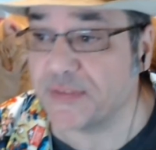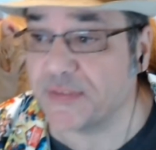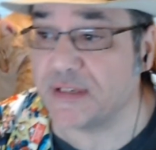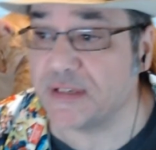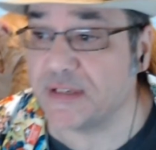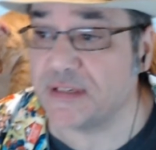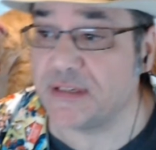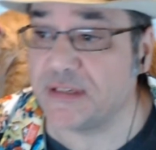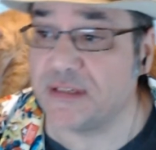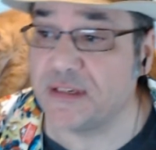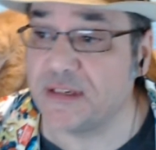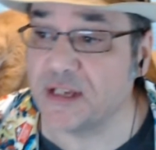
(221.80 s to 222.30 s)
the
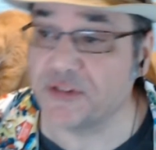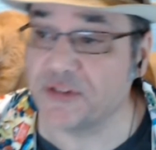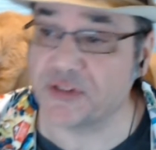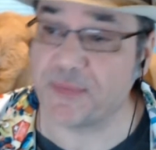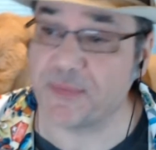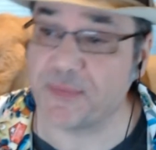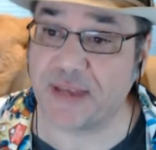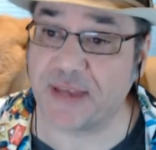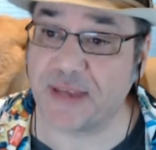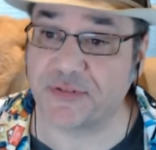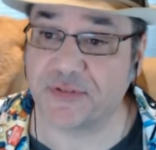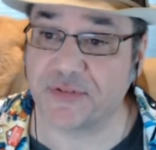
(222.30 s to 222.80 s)
Dungeon
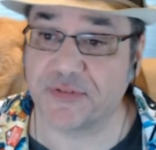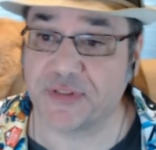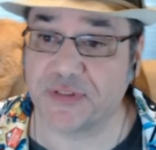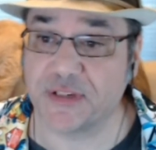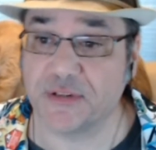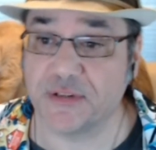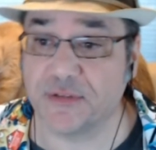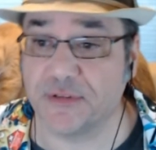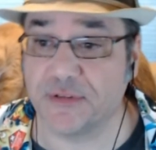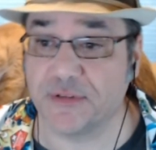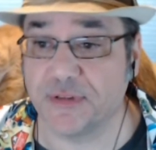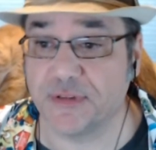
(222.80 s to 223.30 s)
Masters
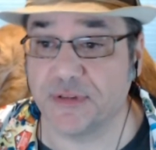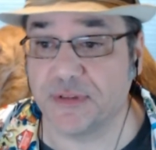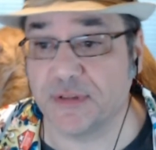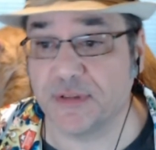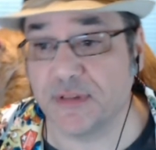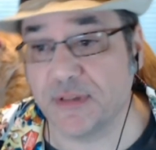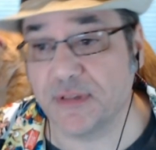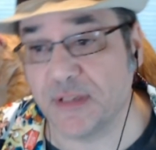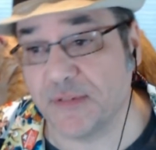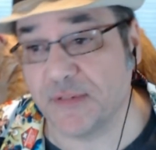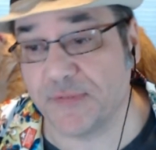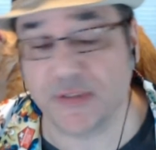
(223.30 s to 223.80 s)
Guild
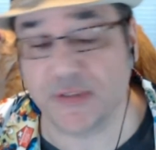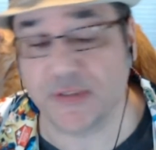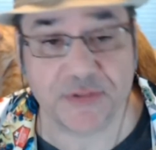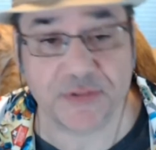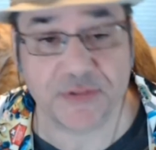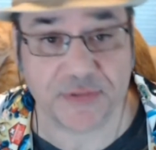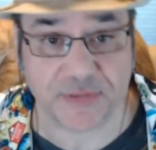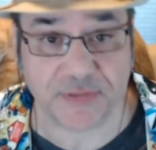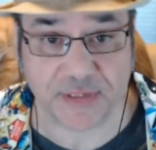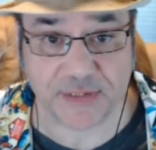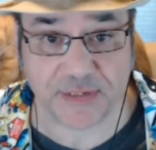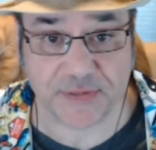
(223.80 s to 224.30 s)

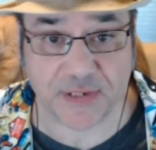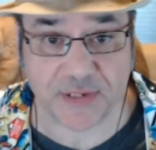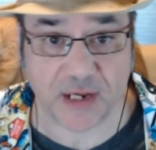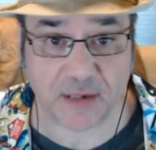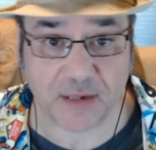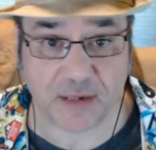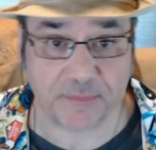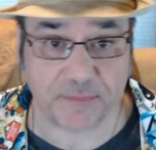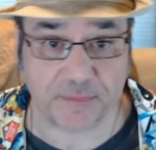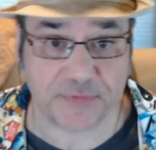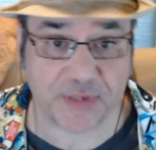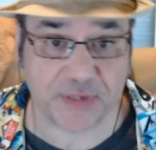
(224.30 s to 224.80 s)
Adventures League
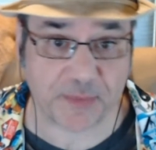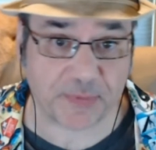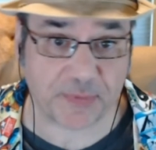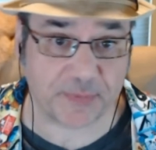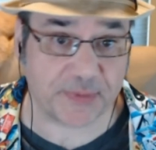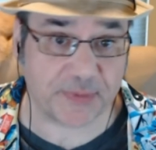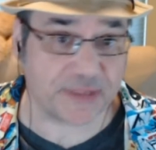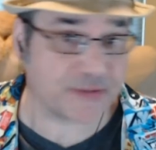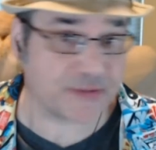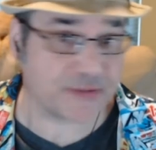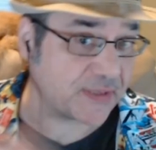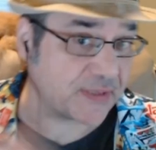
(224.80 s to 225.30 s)

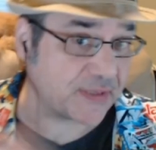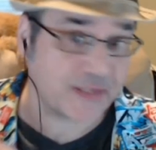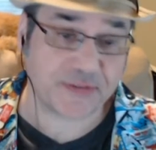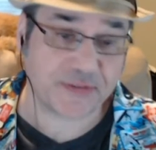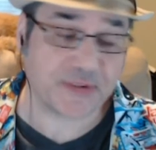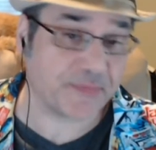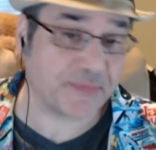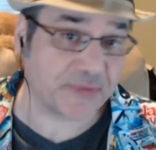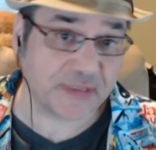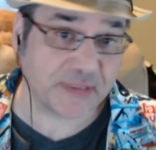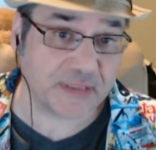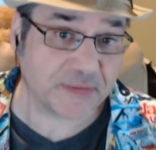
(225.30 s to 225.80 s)
supplement. So that's
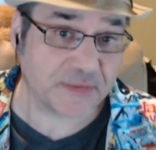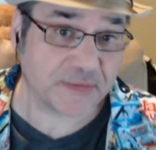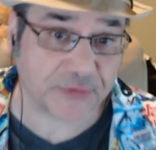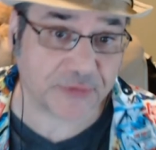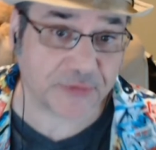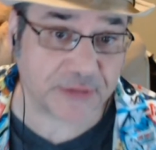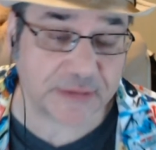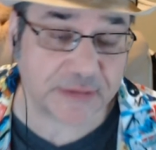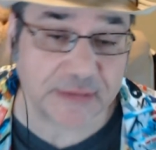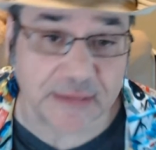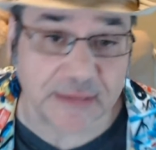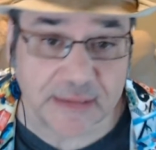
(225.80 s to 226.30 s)
something
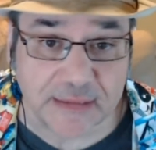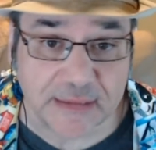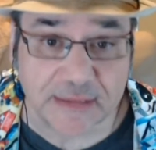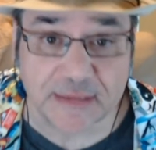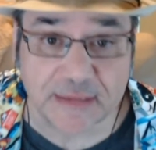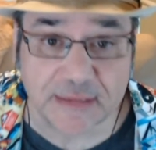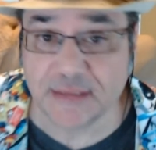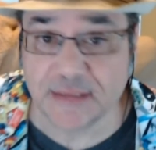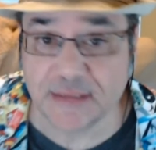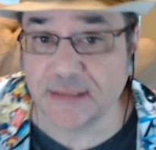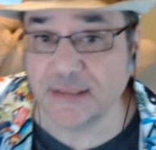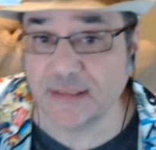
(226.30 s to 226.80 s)
different.
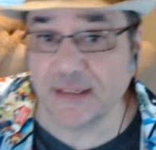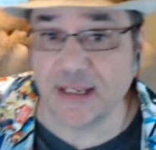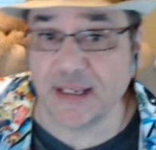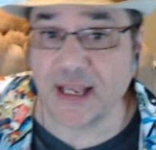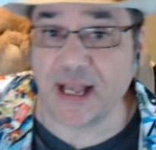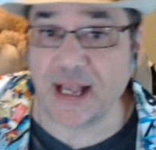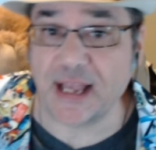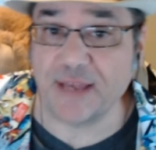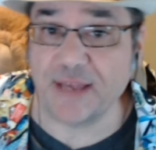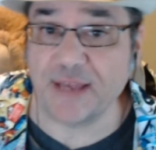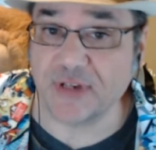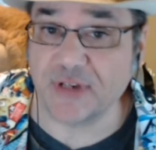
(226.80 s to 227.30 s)

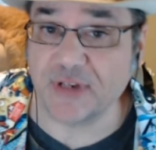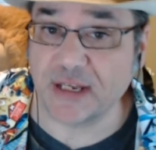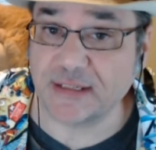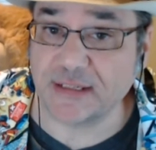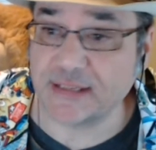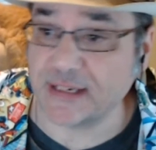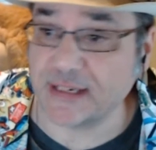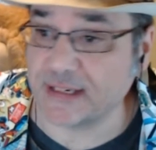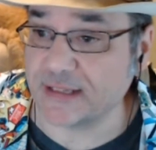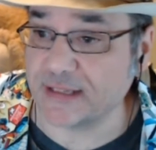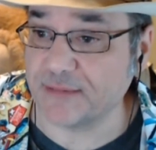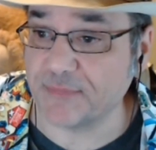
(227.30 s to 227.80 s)
I have not
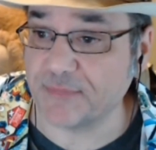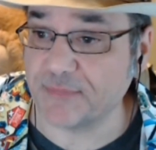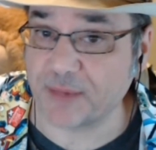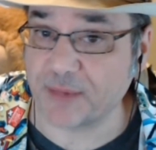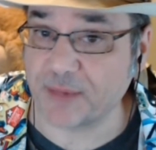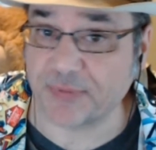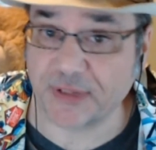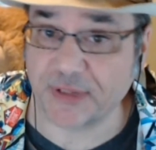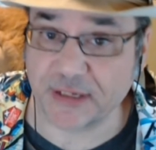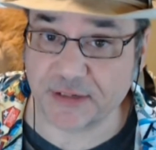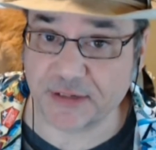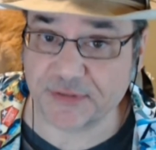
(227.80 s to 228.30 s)
taken my
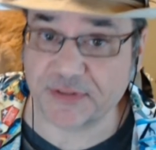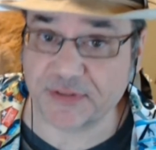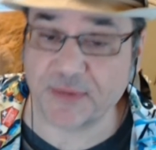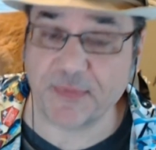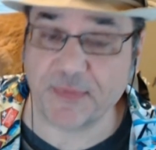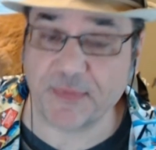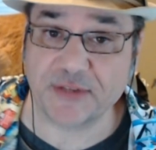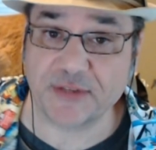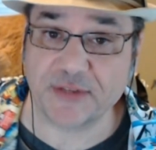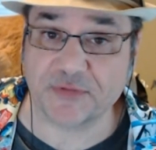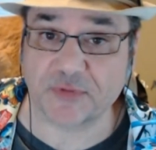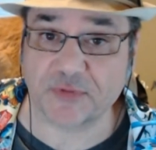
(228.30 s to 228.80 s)
players to
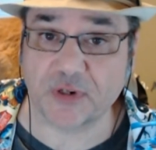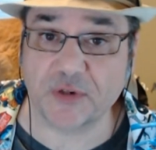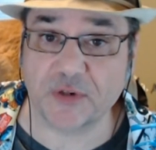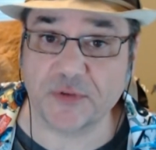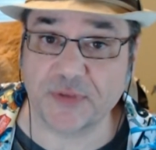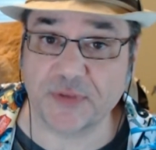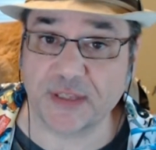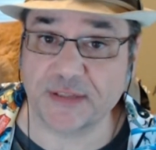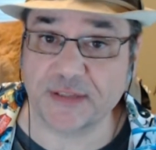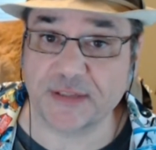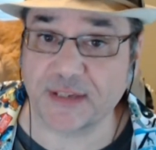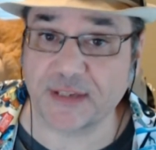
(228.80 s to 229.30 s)
Mezro.
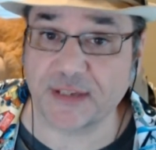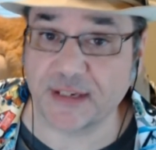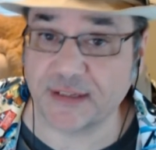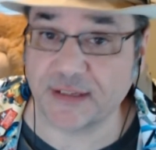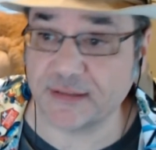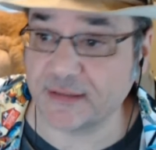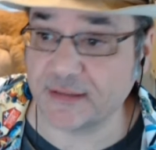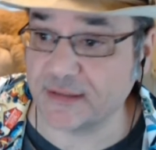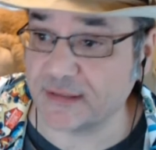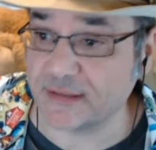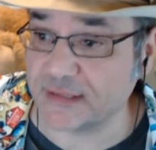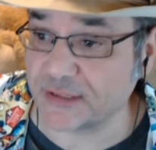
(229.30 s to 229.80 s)
That's an
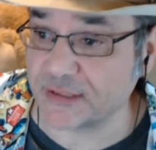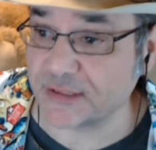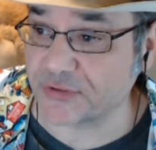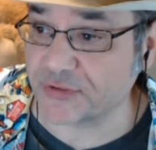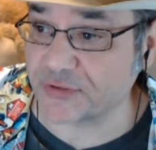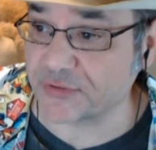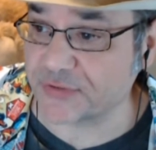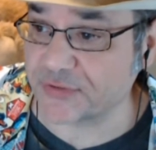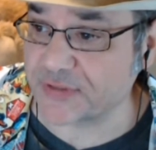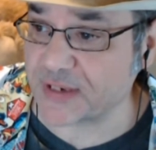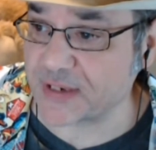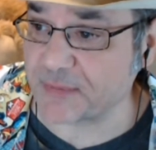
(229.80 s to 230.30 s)

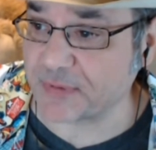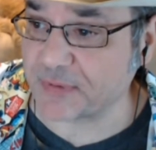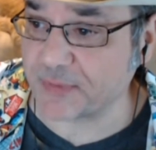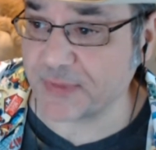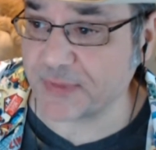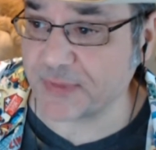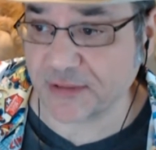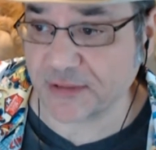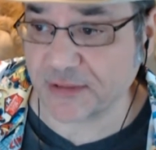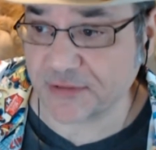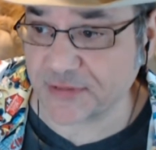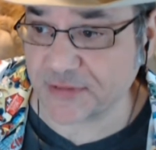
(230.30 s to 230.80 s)
additional
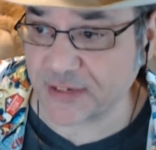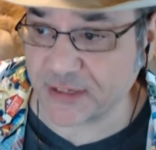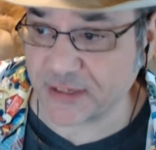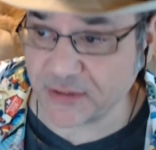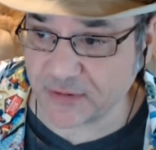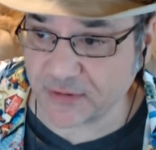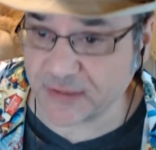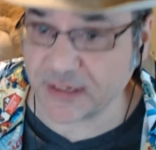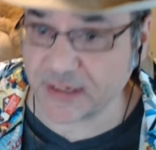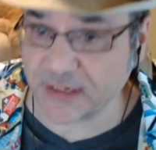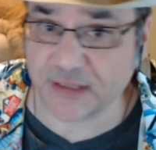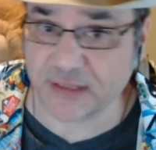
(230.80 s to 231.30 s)
supplement. Looks like you
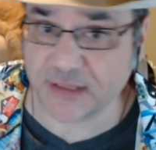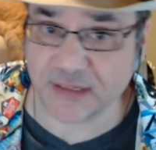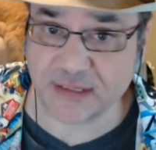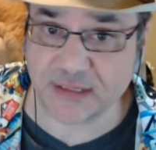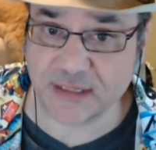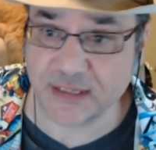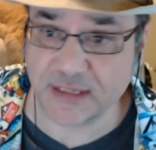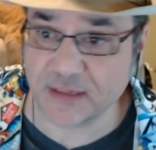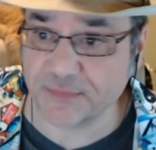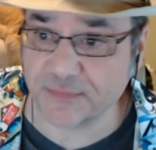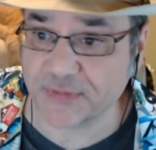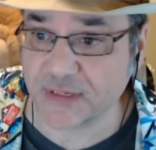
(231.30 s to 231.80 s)
can get at the
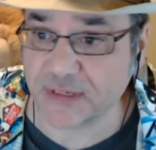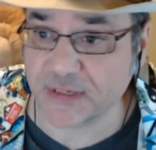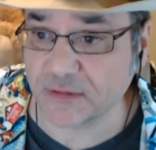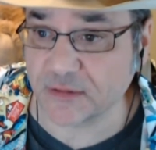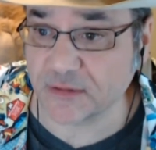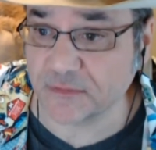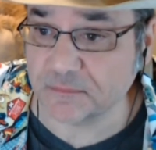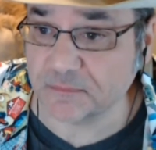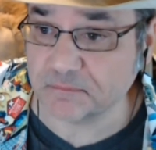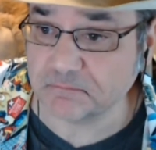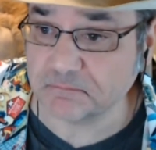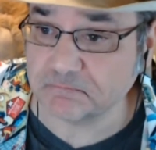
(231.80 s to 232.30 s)
DM's
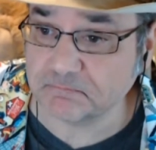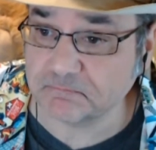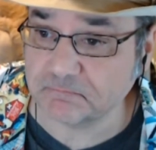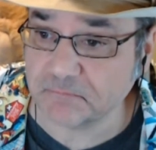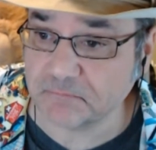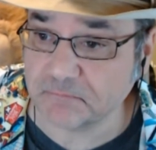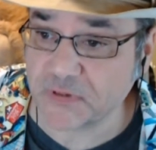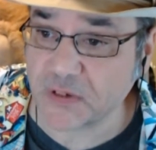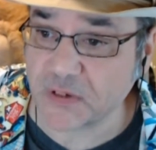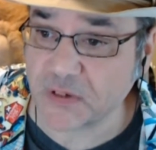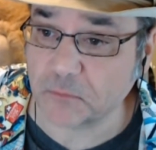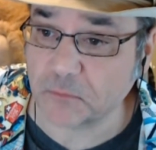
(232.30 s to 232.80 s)
Guild.
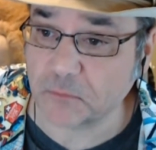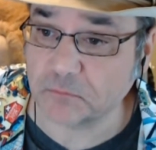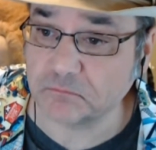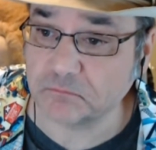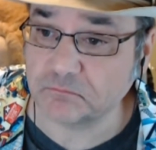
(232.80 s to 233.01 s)
So,